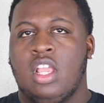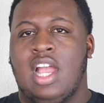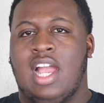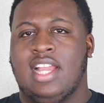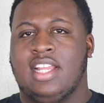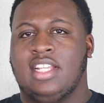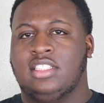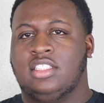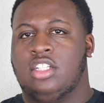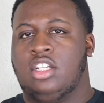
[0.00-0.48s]

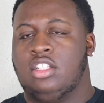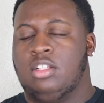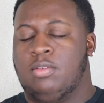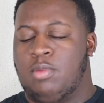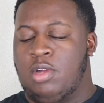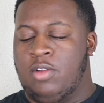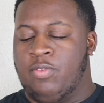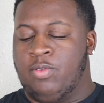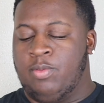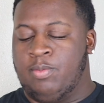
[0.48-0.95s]
I can turn
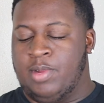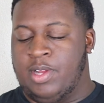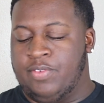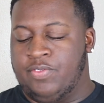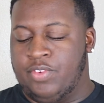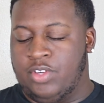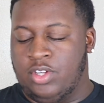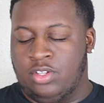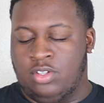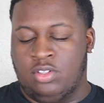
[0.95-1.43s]
them off from
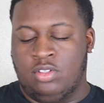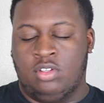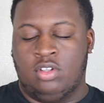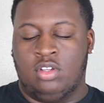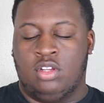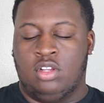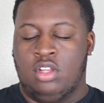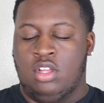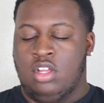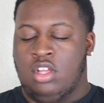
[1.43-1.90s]
my phone.
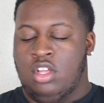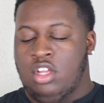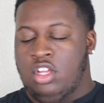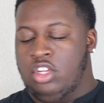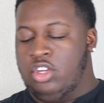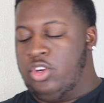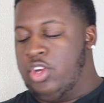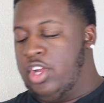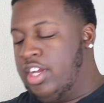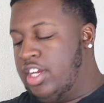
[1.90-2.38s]

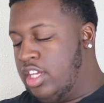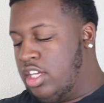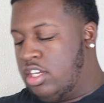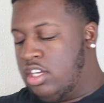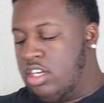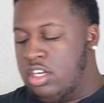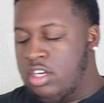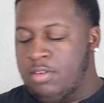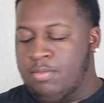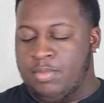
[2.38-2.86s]
Credit
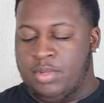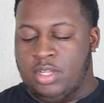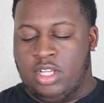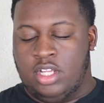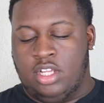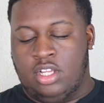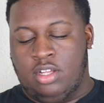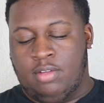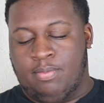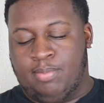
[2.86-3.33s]

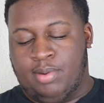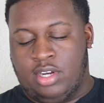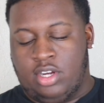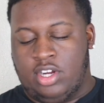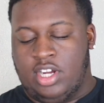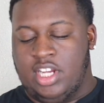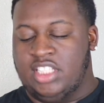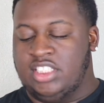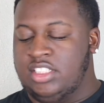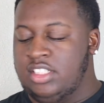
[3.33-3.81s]
Karma,
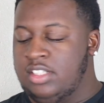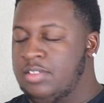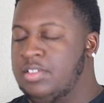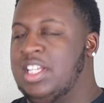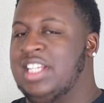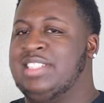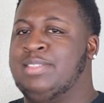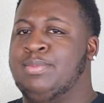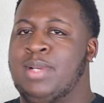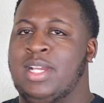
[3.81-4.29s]

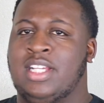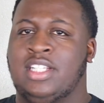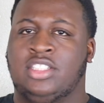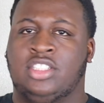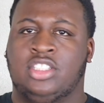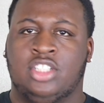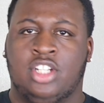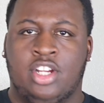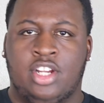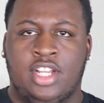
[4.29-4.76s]
Progressive, that's my
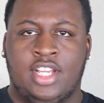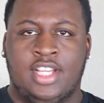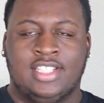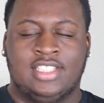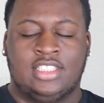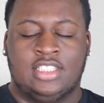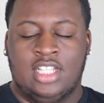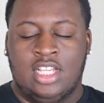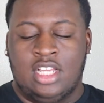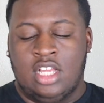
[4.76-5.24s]

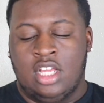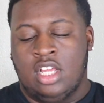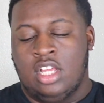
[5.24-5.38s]
insurance.